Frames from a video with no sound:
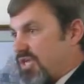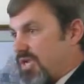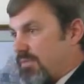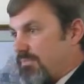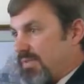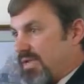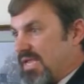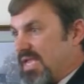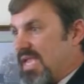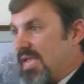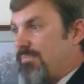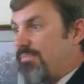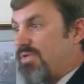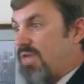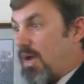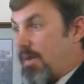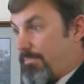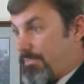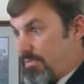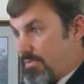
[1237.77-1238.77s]
going to be heaped
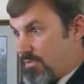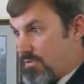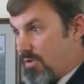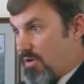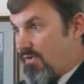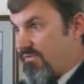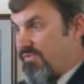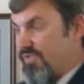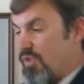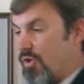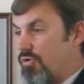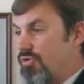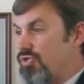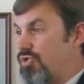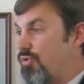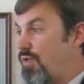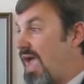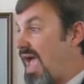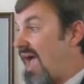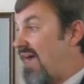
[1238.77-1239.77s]
up over those
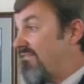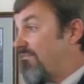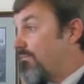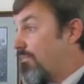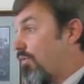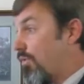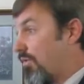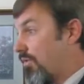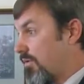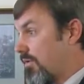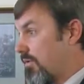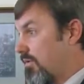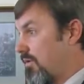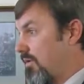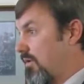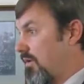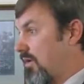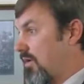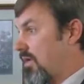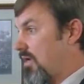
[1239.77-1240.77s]
who have more
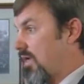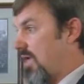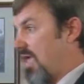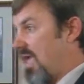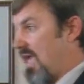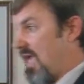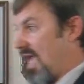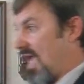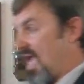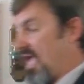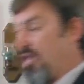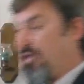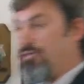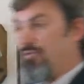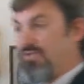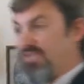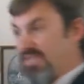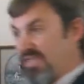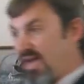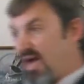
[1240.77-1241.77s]
and
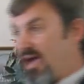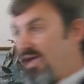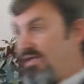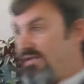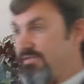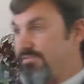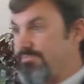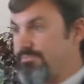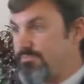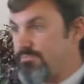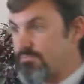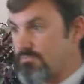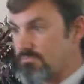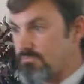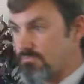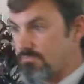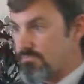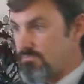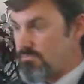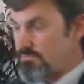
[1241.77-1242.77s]
who deny it,
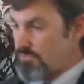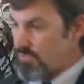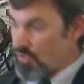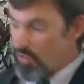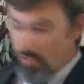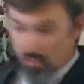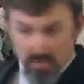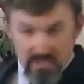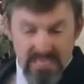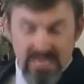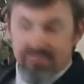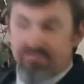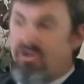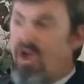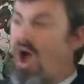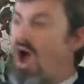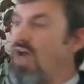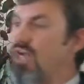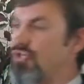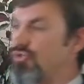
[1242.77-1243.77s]
who live
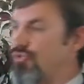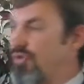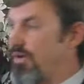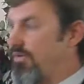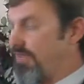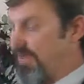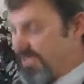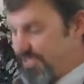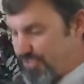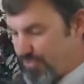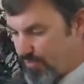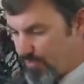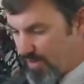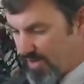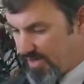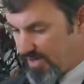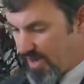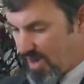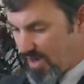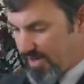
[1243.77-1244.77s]
contrary to
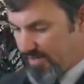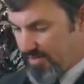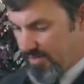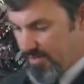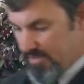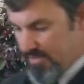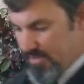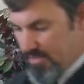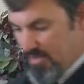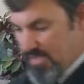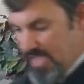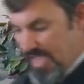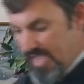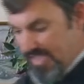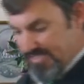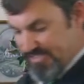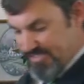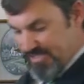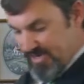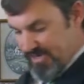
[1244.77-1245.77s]
what God
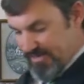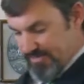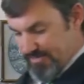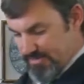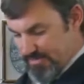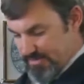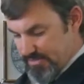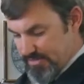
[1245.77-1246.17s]
has done.